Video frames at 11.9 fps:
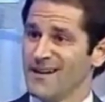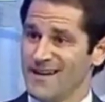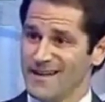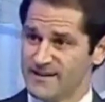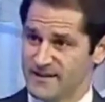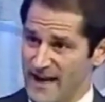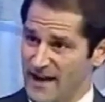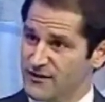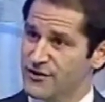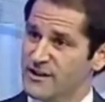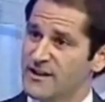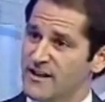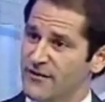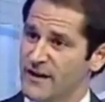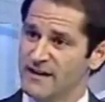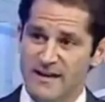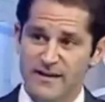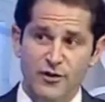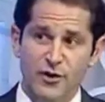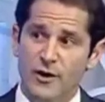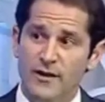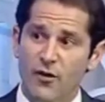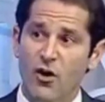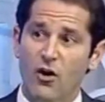it's down significantly, even though
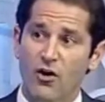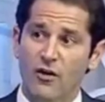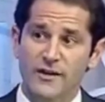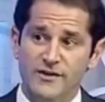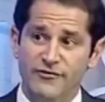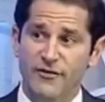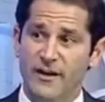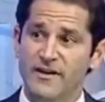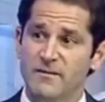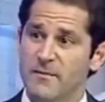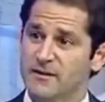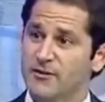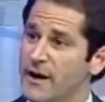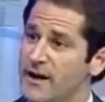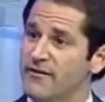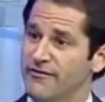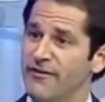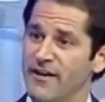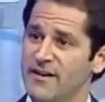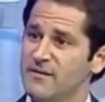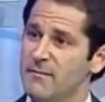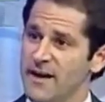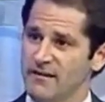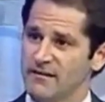you have all these great
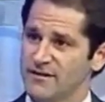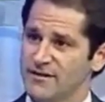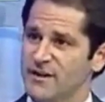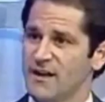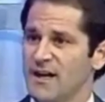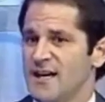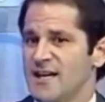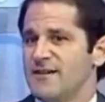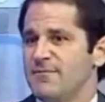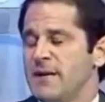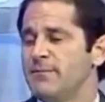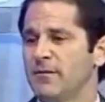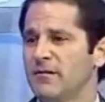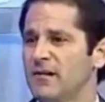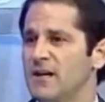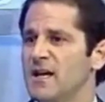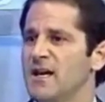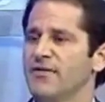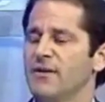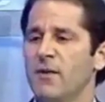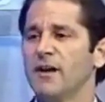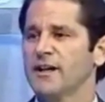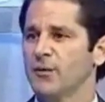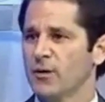fundamentals. Yeah. If the
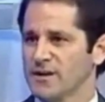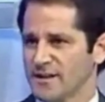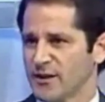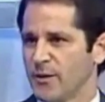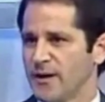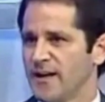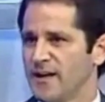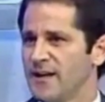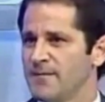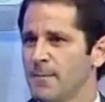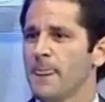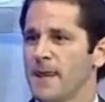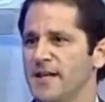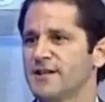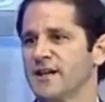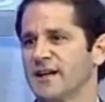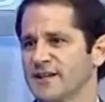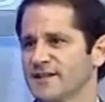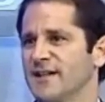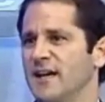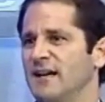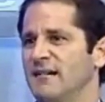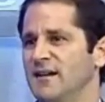market wants liquidity, it's going to sell.